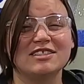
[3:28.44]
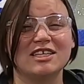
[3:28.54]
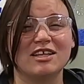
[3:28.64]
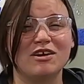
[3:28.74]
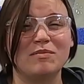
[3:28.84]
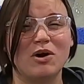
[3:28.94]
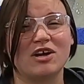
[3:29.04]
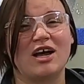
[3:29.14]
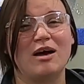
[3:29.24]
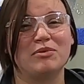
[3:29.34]
is a little
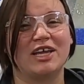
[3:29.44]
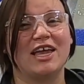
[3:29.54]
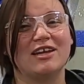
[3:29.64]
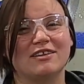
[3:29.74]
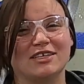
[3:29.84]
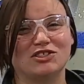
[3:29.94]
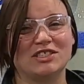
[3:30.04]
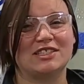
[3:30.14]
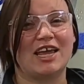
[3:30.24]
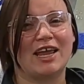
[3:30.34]
more complicated than
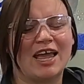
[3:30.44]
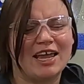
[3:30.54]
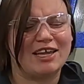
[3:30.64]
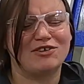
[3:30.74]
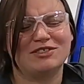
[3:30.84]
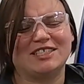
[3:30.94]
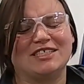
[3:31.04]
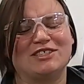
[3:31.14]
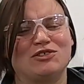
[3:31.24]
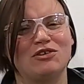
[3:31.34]
just saying, hey, use
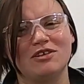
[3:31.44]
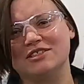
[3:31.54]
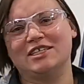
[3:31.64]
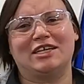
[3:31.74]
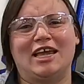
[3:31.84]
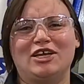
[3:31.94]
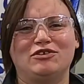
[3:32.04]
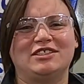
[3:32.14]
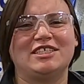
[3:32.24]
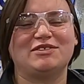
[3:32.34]
these tools and
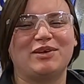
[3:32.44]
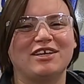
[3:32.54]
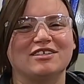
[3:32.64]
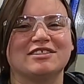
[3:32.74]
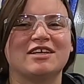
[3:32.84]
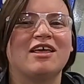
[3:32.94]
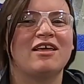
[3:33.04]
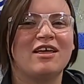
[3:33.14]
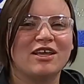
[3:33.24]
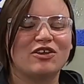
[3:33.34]
hey, use these wheels.
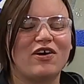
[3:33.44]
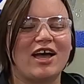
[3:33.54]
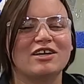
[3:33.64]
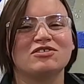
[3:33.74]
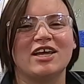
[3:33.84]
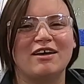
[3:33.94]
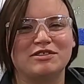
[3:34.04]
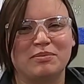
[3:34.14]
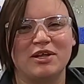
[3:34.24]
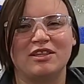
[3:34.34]
You actually
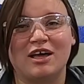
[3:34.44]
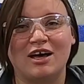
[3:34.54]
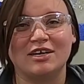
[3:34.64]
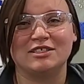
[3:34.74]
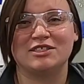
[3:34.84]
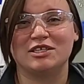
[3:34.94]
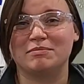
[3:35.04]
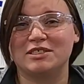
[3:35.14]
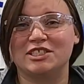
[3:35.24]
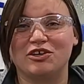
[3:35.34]
have to put thought into
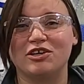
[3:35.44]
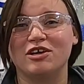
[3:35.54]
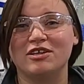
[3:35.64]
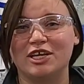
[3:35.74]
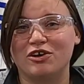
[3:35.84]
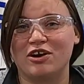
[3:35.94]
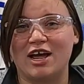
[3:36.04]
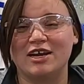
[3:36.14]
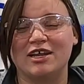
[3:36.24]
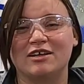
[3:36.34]
the material that you're
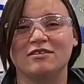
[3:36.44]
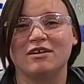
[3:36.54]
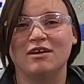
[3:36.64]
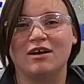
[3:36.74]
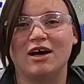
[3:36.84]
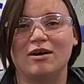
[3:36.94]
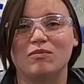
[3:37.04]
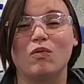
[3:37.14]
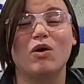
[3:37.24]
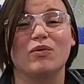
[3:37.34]
grinding,
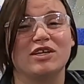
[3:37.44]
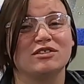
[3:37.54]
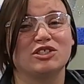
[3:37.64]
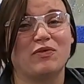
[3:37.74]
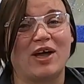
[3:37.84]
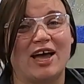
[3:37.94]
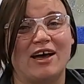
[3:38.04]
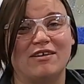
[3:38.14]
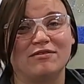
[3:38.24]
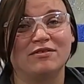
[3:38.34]
what wheels you
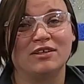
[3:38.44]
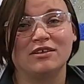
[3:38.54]
have,